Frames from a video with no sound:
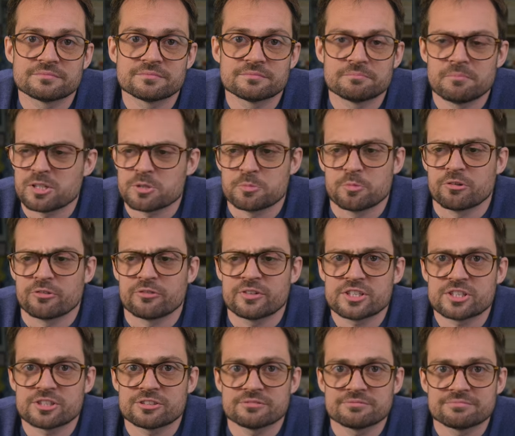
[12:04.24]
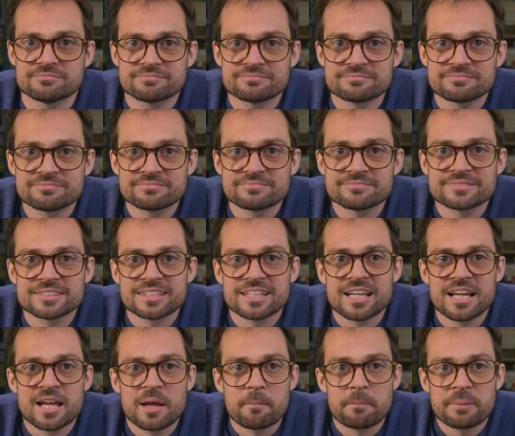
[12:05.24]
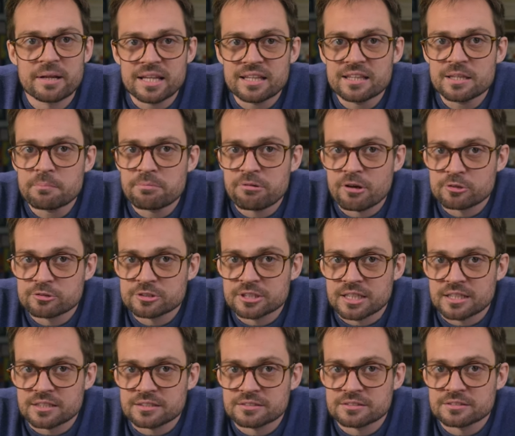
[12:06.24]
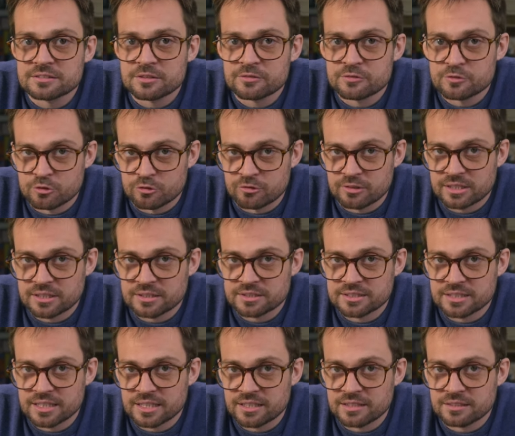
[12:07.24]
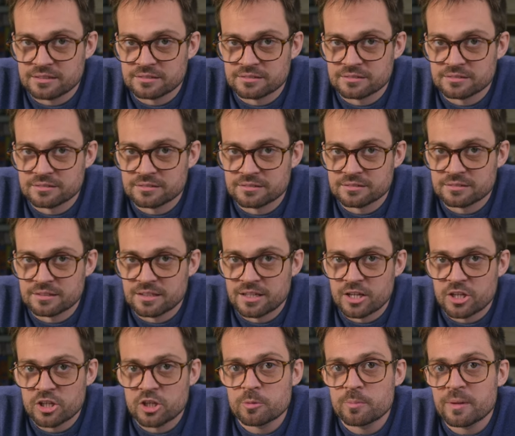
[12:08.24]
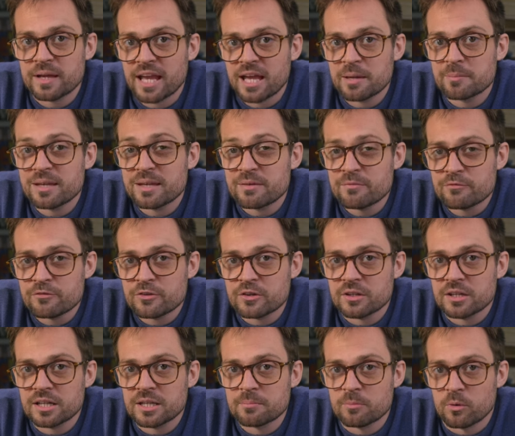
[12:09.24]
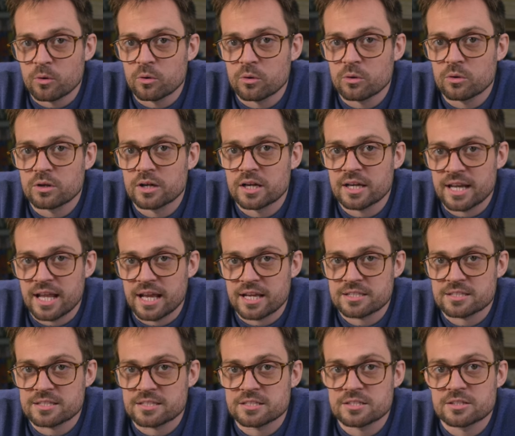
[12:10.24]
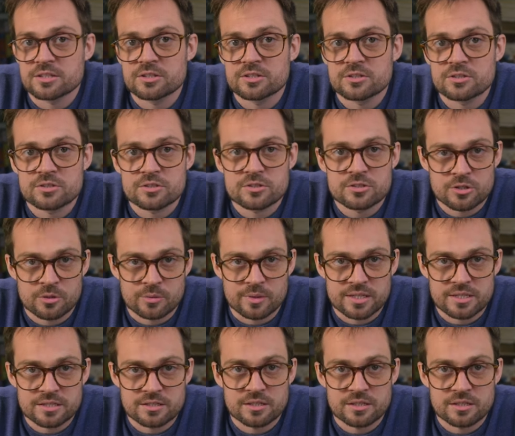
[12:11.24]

Much more efficient. But in the process of drawing the scene, you became infinitely more connected to it.